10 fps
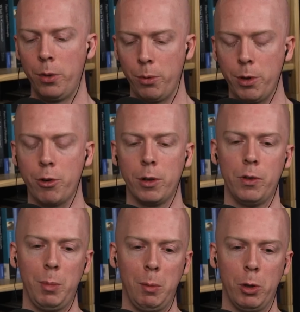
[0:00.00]
through the
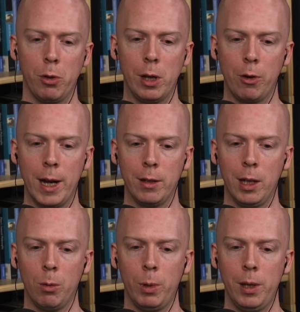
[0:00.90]
charts of people you're
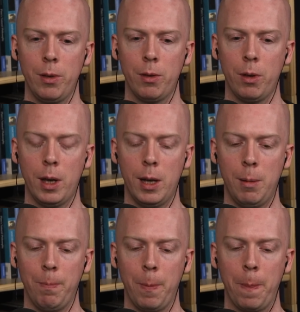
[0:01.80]
interacting with
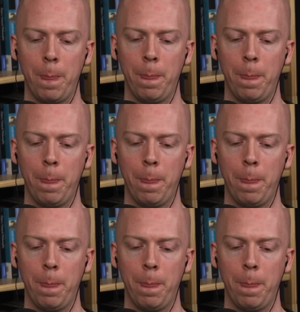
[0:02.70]
um,